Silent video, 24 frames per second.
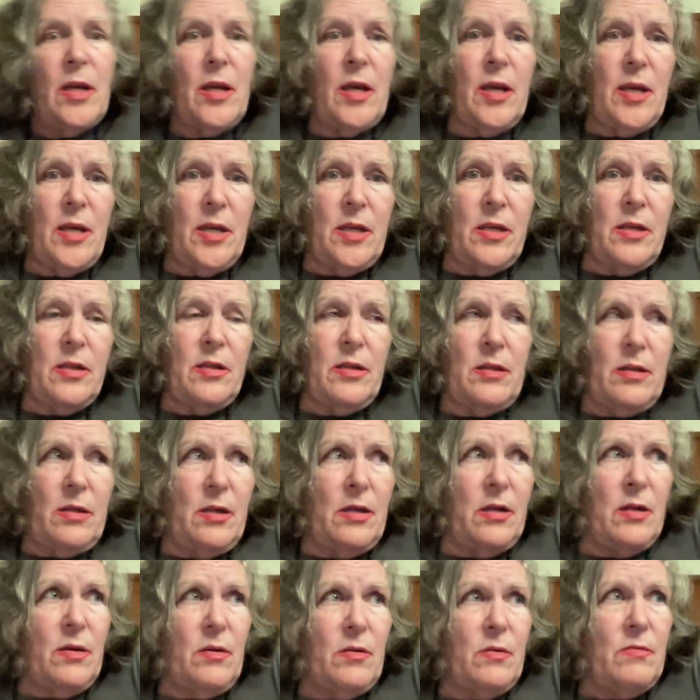And,
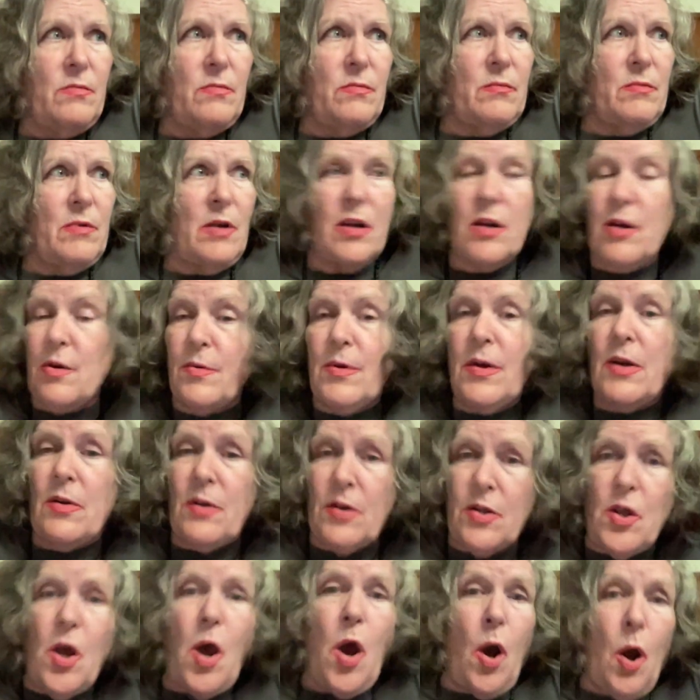a career
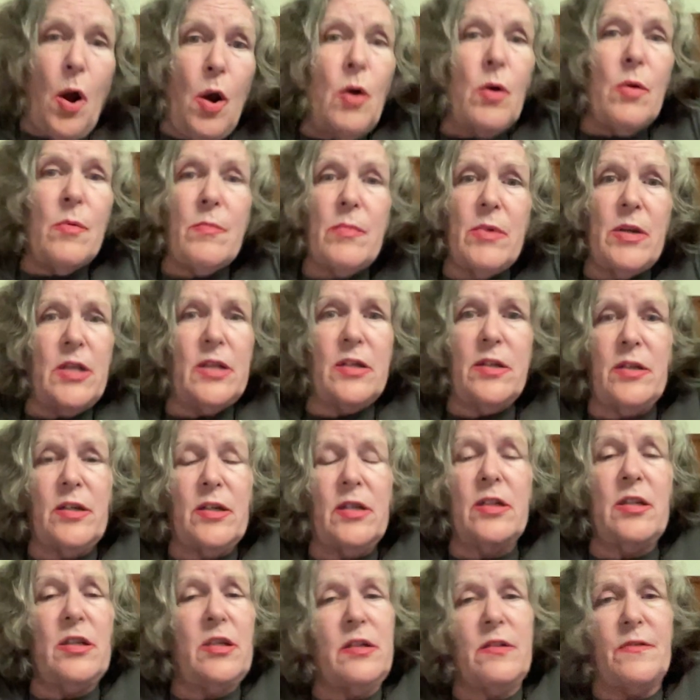in the home is
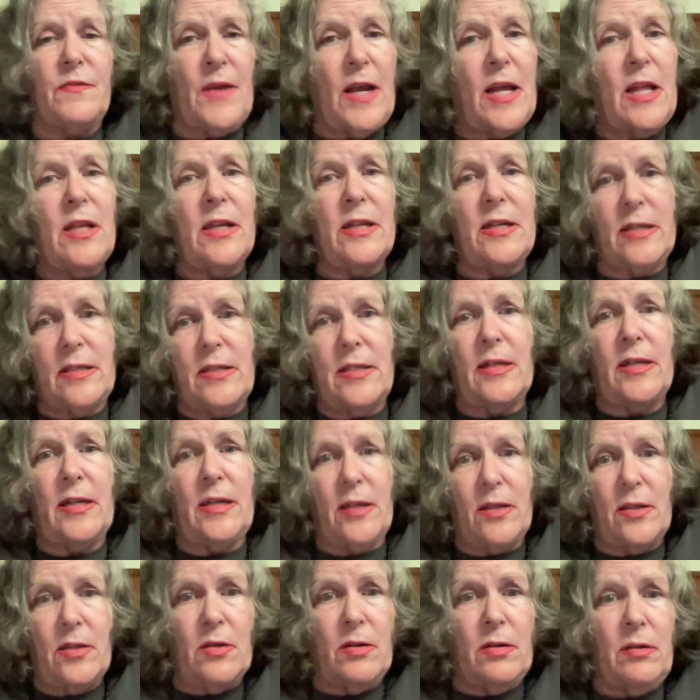just as valid as any
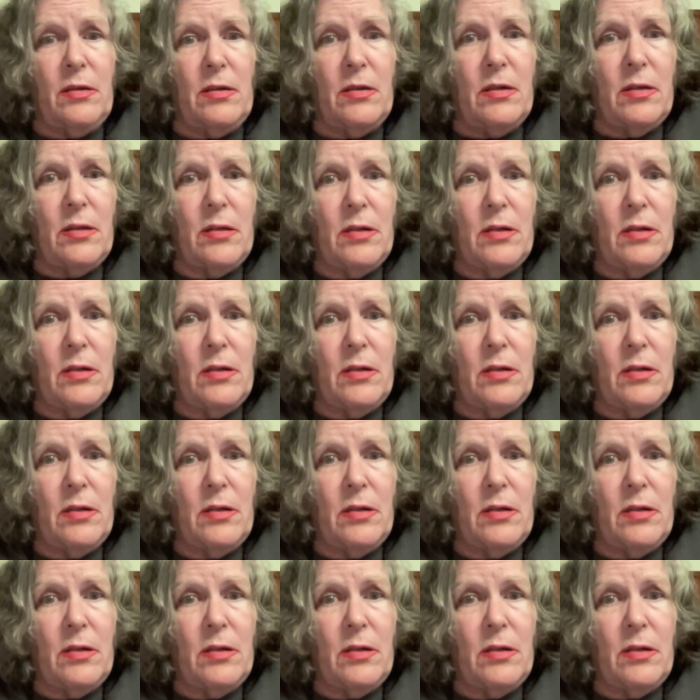other.